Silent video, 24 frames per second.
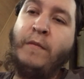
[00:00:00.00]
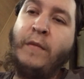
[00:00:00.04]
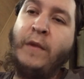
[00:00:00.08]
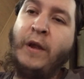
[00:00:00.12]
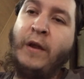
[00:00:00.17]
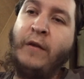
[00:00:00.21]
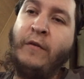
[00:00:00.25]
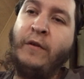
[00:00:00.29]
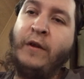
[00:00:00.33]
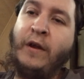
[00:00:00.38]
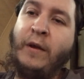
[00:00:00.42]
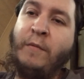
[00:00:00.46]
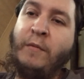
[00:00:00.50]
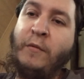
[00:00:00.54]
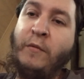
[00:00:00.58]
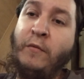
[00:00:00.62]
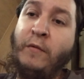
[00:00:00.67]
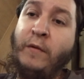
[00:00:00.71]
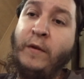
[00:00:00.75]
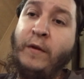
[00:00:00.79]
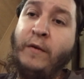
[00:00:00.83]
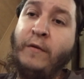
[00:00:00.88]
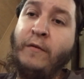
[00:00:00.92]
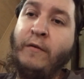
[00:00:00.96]
has happened
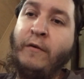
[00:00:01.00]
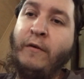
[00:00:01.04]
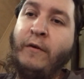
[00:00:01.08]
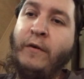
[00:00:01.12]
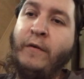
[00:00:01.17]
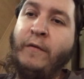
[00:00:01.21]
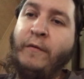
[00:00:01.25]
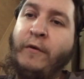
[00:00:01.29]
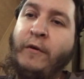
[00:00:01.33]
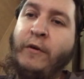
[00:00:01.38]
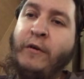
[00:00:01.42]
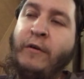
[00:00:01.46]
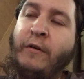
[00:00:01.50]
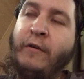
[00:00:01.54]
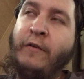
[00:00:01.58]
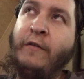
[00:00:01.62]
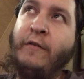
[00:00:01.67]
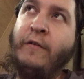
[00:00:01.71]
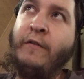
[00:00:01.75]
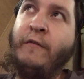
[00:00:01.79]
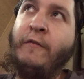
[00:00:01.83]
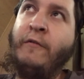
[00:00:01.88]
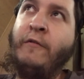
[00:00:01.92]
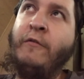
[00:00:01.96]
with the
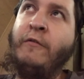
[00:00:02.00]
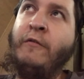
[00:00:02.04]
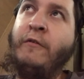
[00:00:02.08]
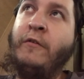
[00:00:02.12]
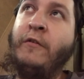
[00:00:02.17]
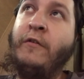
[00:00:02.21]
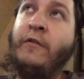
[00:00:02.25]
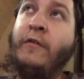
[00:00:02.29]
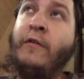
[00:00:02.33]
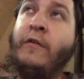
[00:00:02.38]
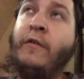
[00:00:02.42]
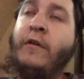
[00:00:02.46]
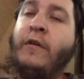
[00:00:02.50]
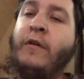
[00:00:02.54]
coronavirus, of course.